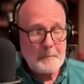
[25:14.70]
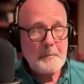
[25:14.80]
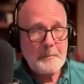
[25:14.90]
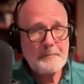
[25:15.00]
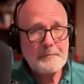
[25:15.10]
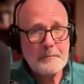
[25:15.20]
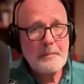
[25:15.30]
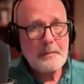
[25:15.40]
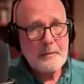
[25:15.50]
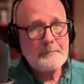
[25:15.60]

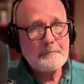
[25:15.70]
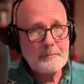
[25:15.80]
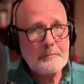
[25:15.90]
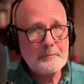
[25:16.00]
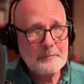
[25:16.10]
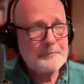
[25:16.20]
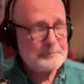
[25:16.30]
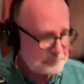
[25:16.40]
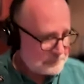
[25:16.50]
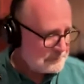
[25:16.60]

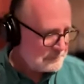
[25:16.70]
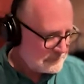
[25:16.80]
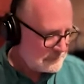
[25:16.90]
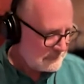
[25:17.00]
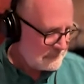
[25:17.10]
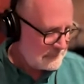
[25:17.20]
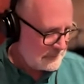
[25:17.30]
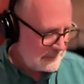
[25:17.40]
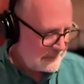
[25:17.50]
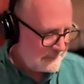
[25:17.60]

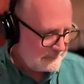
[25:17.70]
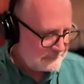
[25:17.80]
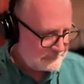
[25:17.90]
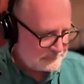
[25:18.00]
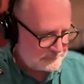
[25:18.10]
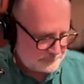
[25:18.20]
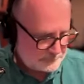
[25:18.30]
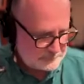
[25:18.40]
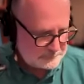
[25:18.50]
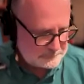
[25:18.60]

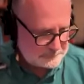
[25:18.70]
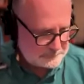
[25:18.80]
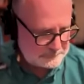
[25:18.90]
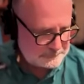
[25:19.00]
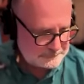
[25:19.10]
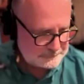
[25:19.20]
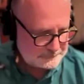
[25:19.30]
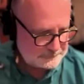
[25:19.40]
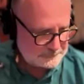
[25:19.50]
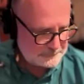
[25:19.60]

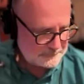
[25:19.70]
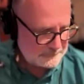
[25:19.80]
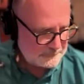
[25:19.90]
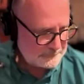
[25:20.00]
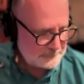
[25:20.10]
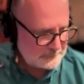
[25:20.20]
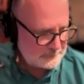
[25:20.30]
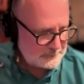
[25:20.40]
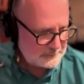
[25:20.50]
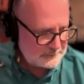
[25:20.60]

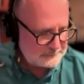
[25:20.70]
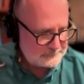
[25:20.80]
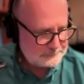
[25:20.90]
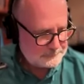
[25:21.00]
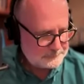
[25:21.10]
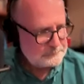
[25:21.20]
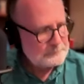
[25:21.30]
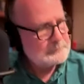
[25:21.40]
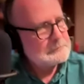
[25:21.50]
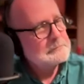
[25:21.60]

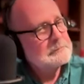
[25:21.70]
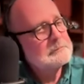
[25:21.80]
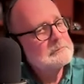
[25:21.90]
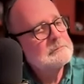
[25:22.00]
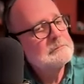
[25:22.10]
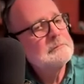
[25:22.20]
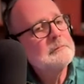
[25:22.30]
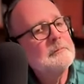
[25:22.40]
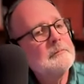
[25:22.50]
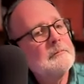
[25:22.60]
No words are spoken by the person on screen.